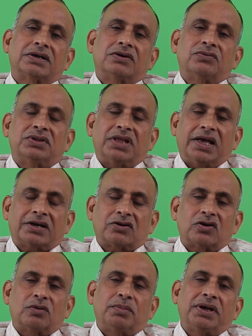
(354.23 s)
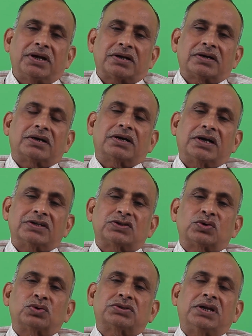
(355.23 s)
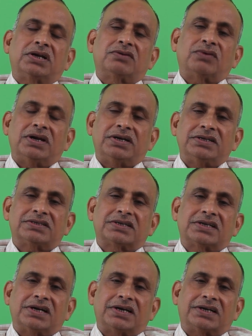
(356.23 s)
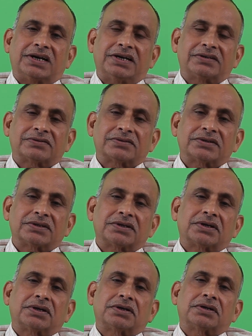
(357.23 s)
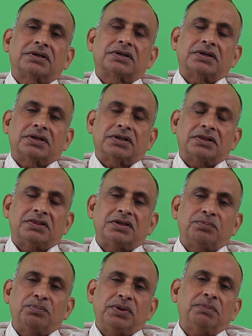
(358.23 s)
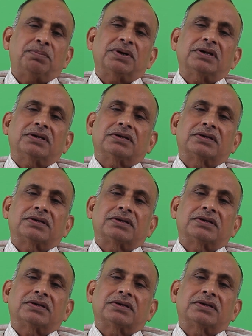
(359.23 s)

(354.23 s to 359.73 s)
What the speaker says: with economic and social equality is created, the people,